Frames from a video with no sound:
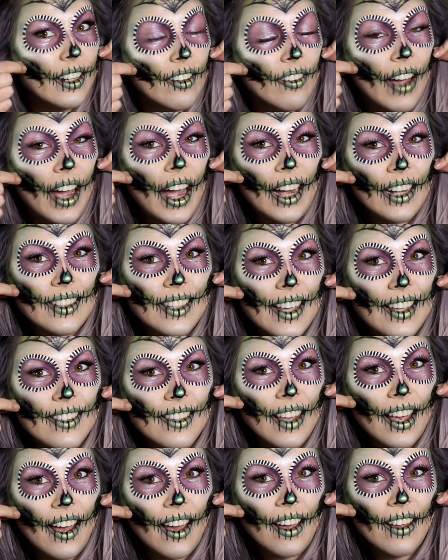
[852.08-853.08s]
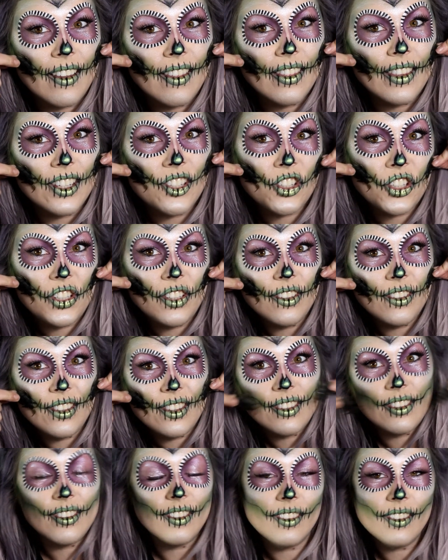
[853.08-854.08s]
of acts as
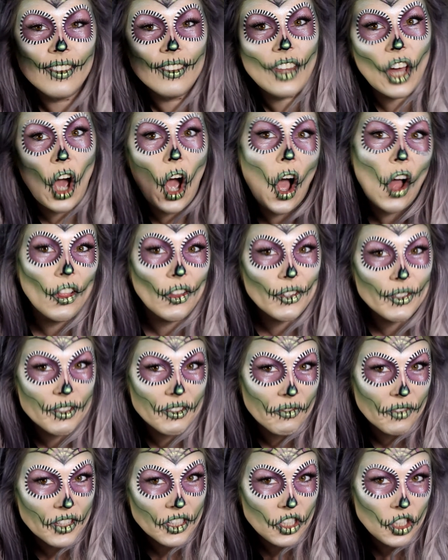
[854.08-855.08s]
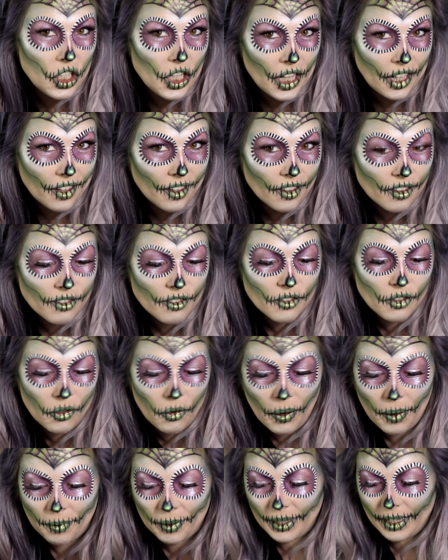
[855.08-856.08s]
the hollows of the cheek. So
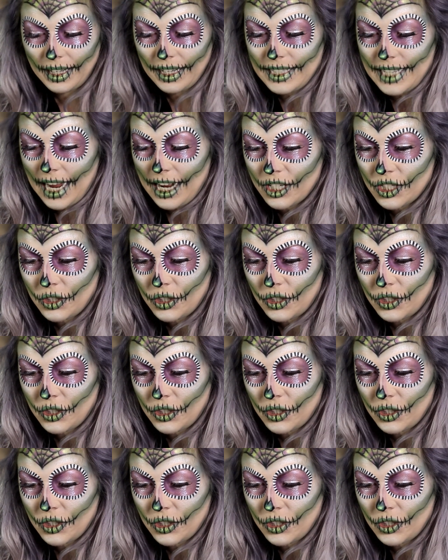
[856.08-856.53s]
I'm gonna attach